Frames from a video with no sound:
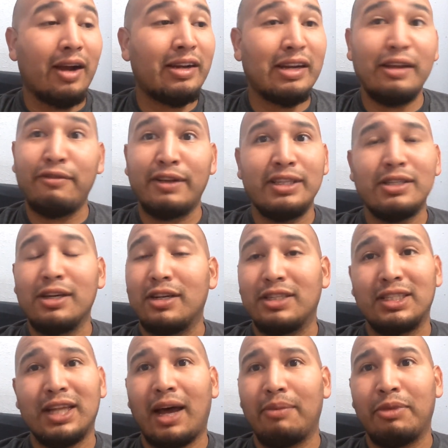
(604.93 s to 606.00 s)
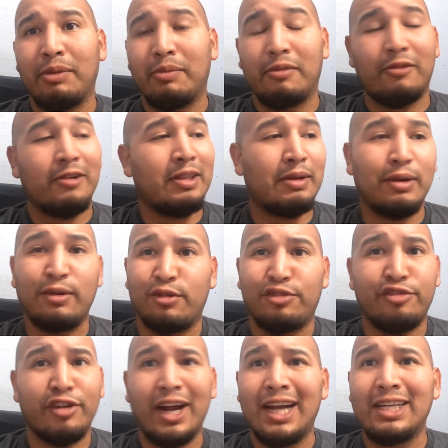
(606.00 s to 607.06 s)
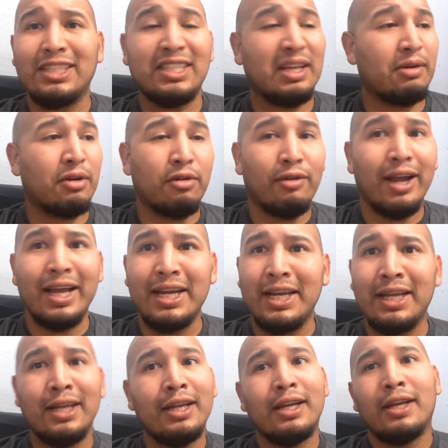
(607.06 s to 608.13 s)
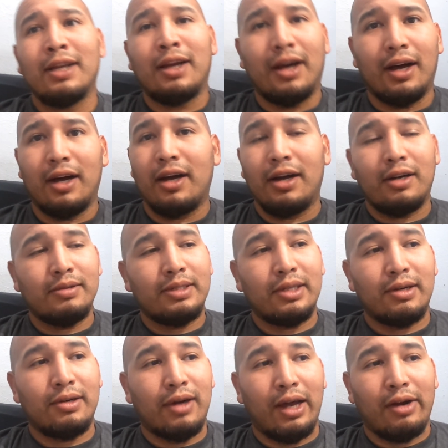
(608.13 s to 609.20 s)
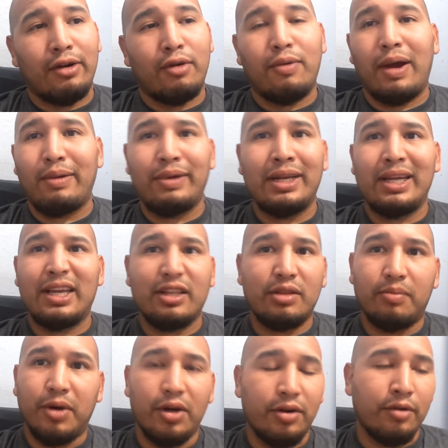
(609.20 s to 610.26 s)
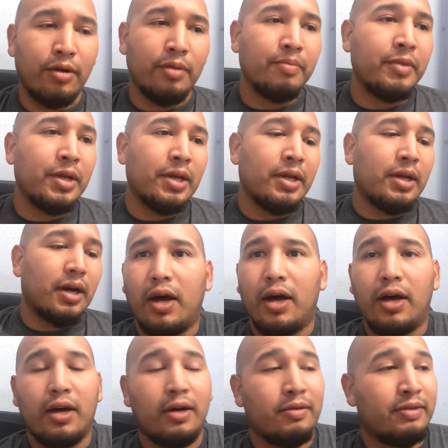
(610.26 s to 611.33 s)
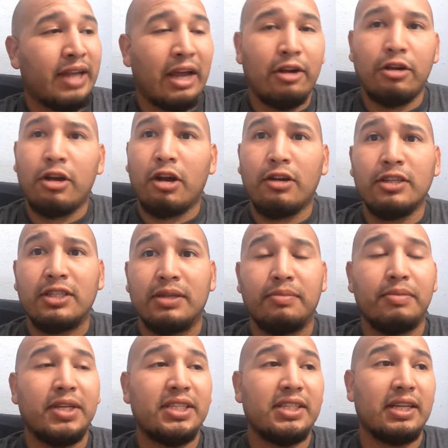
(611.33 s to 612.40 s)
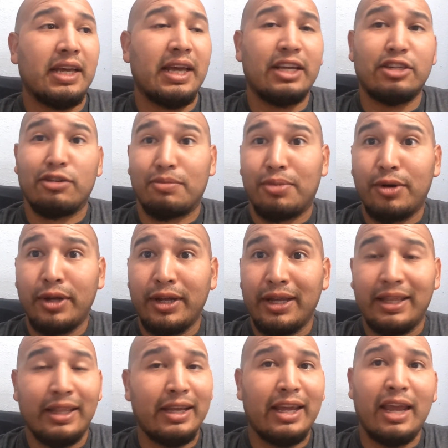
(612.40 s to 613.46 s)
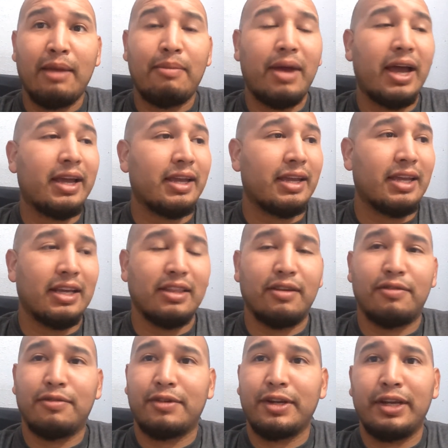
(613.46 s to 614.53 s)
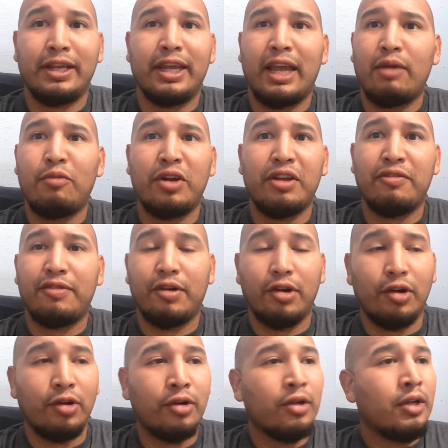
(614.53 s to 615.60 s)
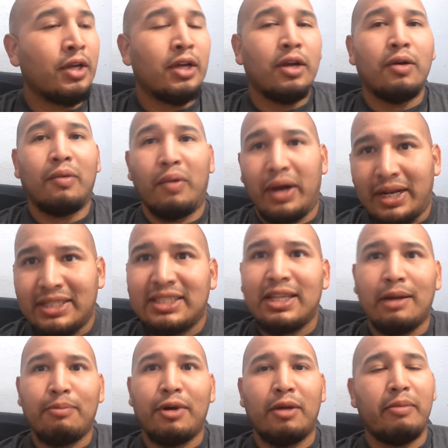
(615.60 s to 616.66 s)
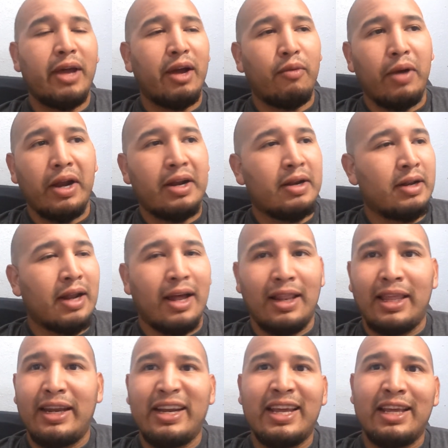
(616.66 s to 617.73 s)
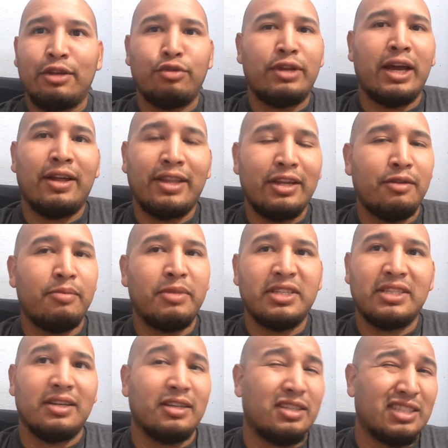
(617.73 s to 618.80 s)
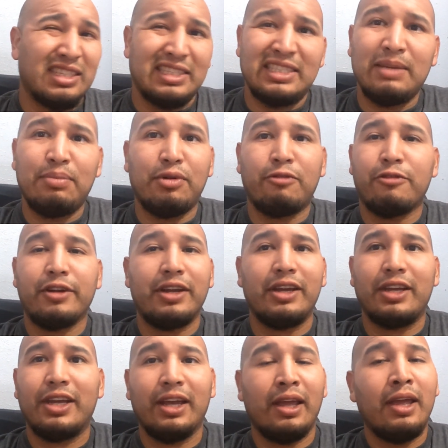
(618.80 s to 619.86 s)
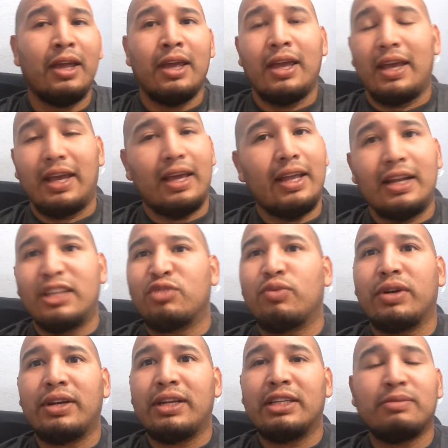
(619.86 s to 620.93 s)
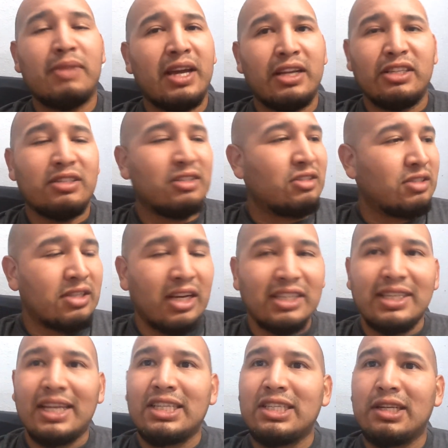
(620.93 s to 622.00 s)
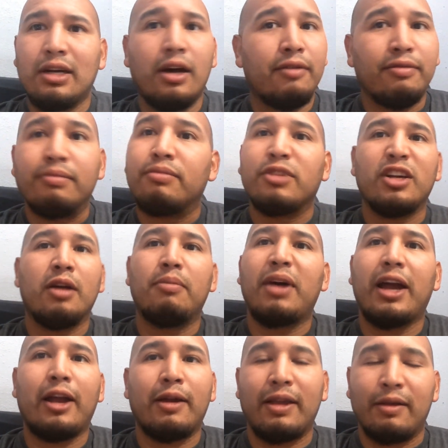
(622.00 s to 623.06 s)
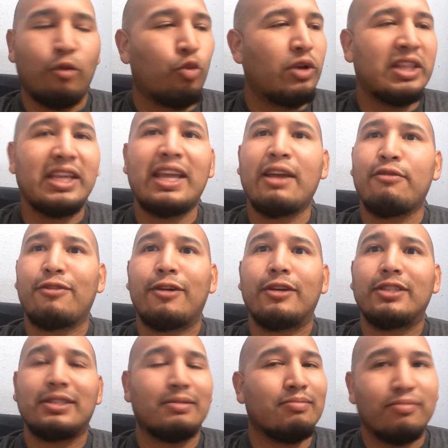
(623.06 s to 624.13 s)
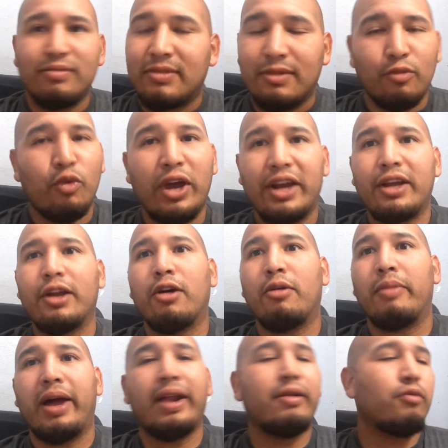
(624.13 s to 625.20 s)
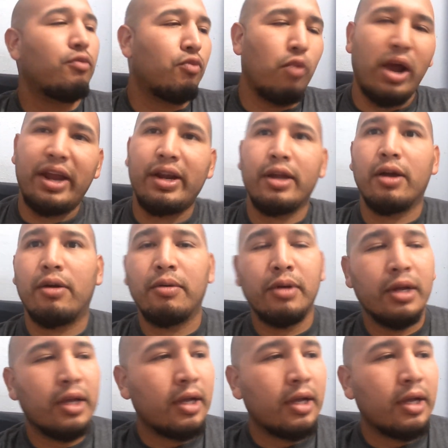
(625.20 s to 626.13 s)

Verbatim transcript: Our defense could have stopped them. They were fresh, they were ready. Uh, so I don't know why we didn't kick the ball to them. Uh, Daniel Carlson missed the extra point and then came back and kicked the freaking game winning field goal way to step up, man. Way to not let it get you down that you missed a simple freaking kick. It is what it is, man. Just dust that shit off and come back and win the game for us. Way to go, man. Way to go.